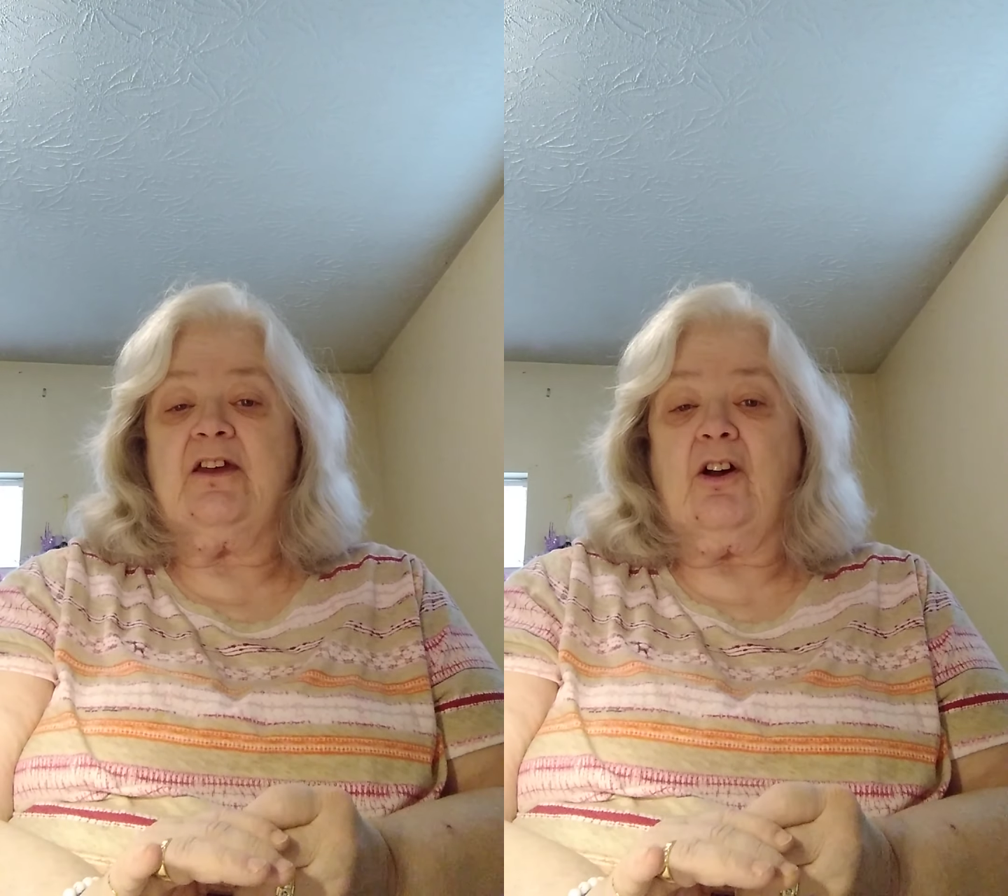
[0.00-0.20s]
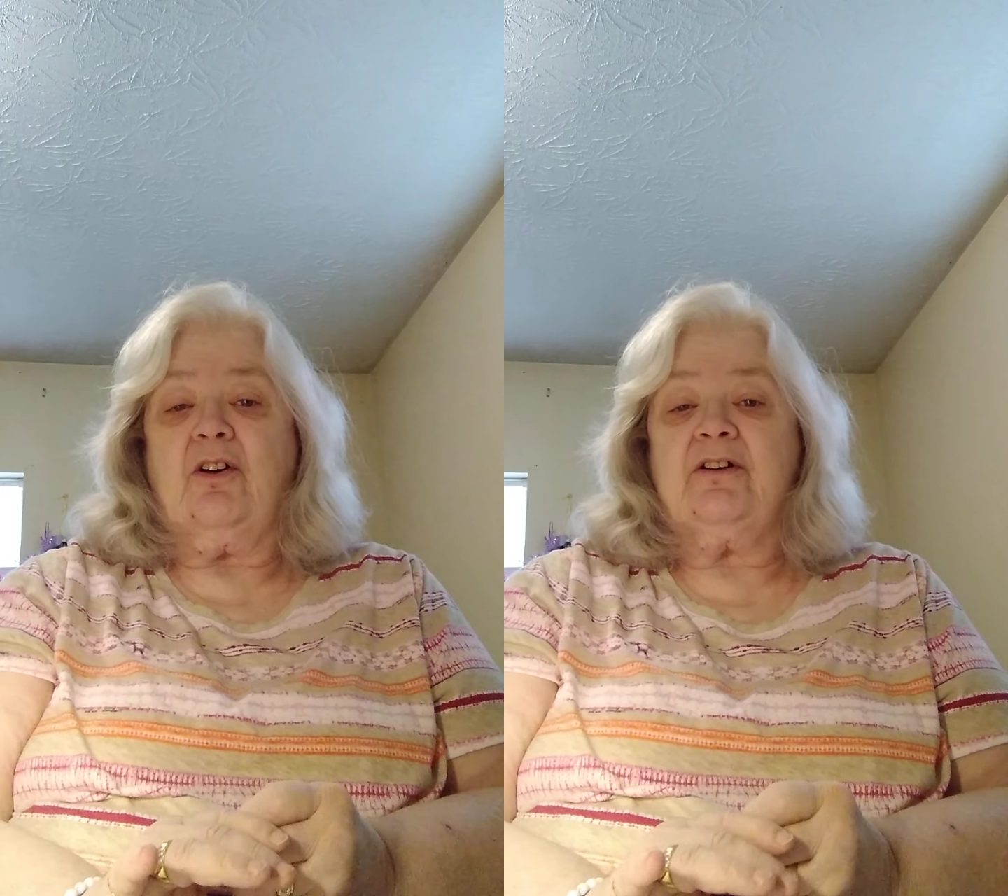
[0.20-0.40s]

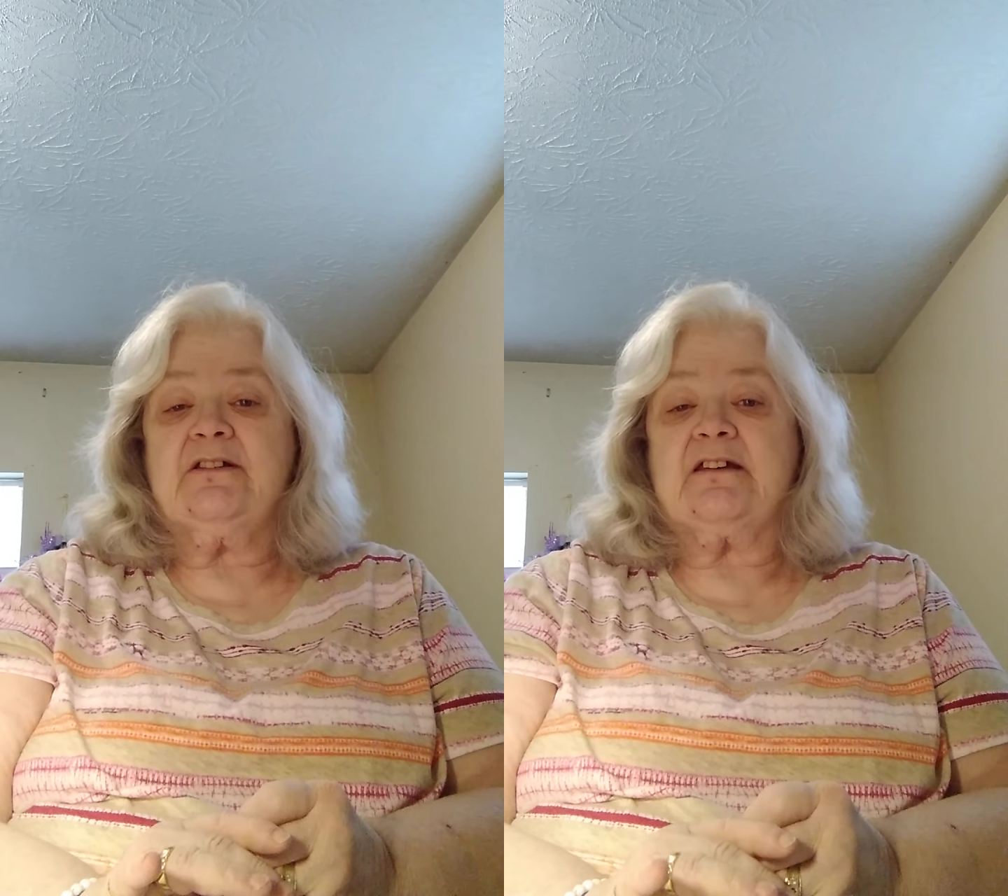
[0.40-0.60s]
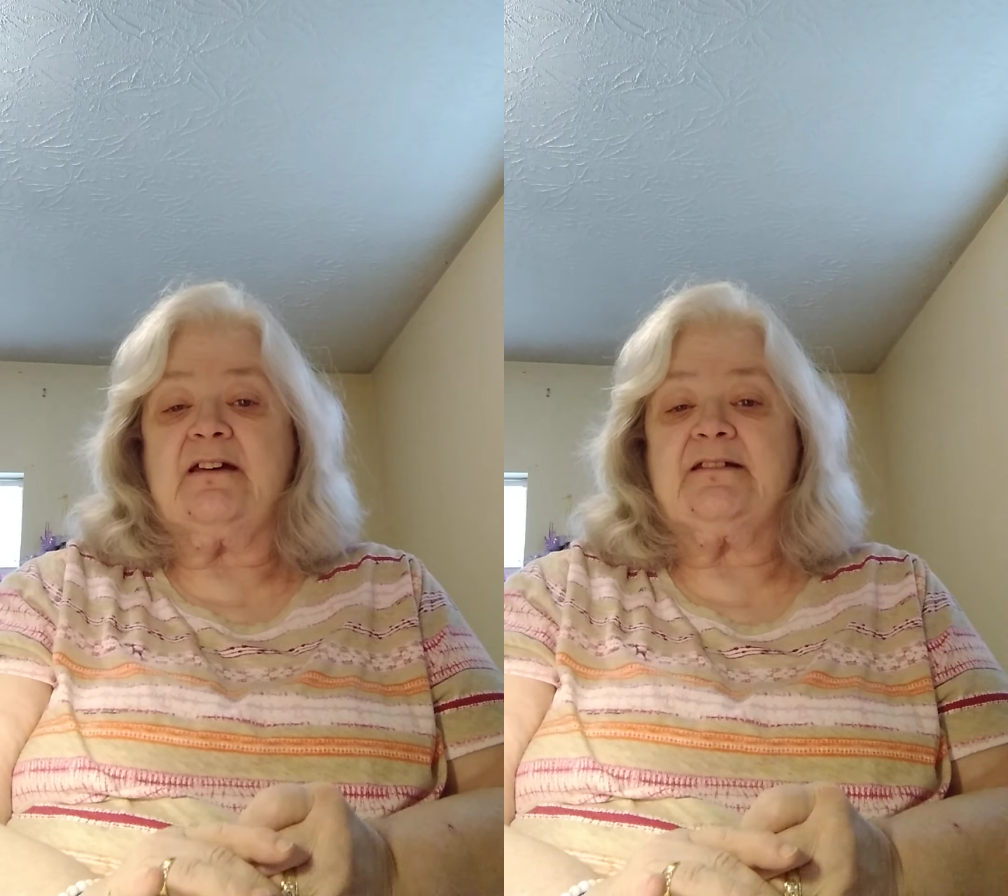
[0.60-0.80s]

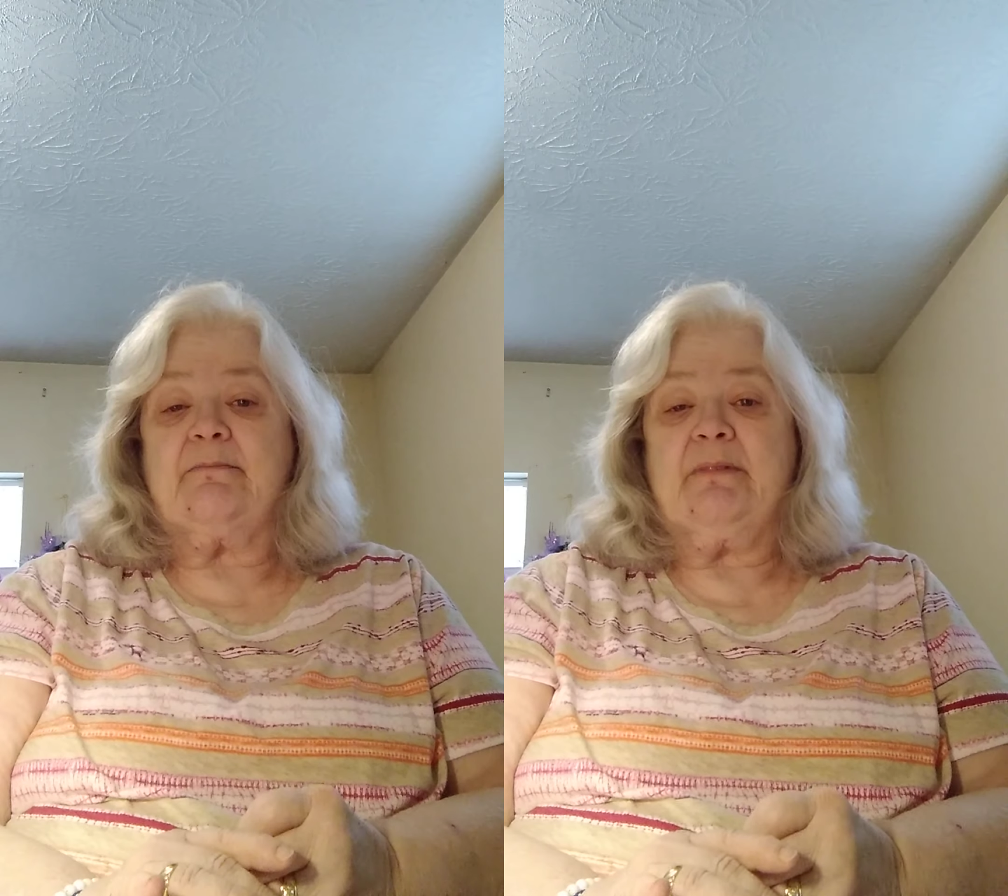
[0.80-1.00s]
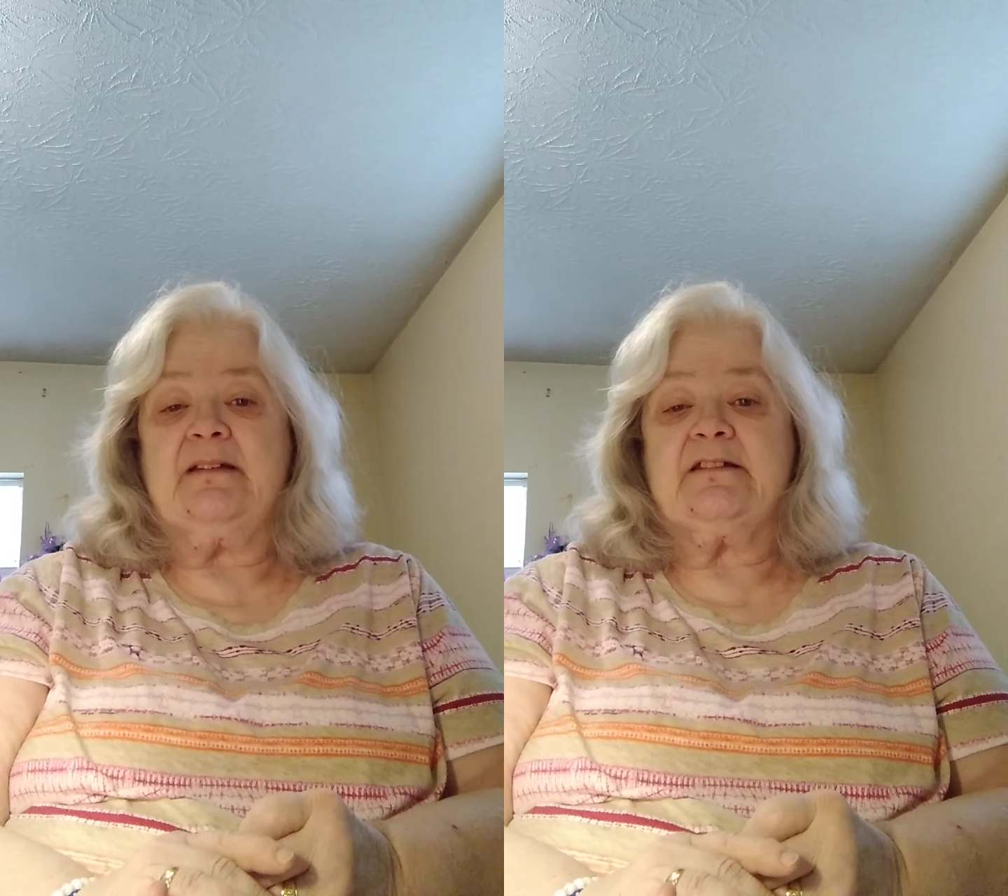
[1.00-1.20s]
cards because
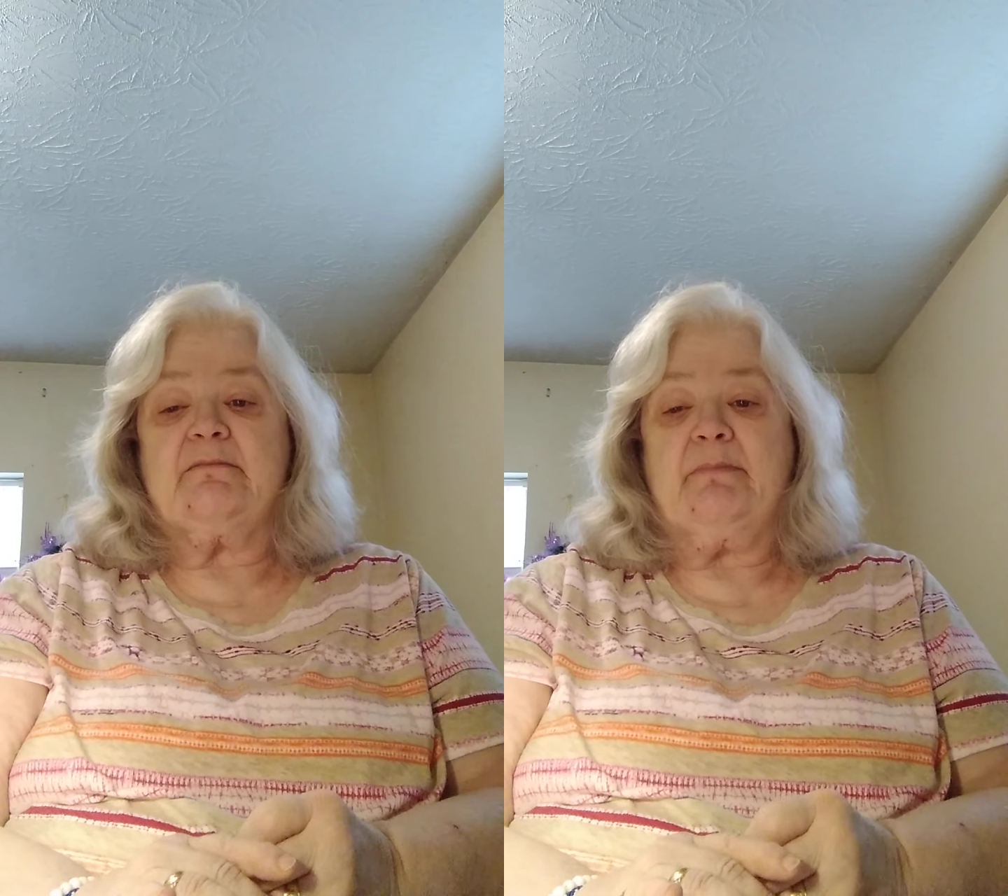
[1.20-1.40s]
I've been so